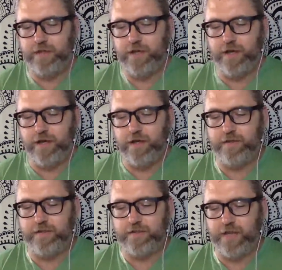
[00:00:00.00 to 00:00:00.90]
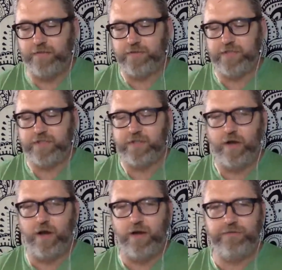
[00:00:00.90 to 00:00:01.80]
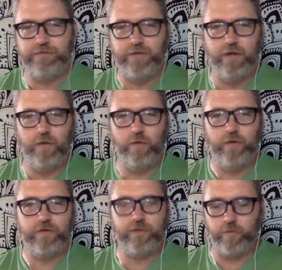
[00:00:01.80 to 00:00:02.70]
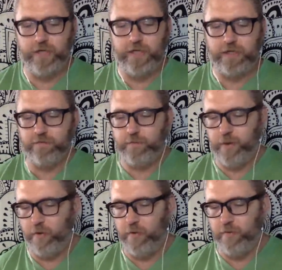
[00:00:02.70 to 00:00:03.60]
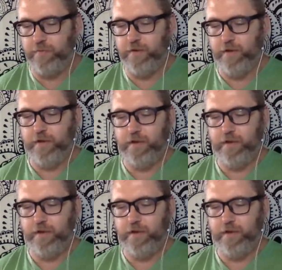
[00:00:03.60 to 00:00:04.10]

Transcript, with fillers: uh, this conversation off with a reading of a poem.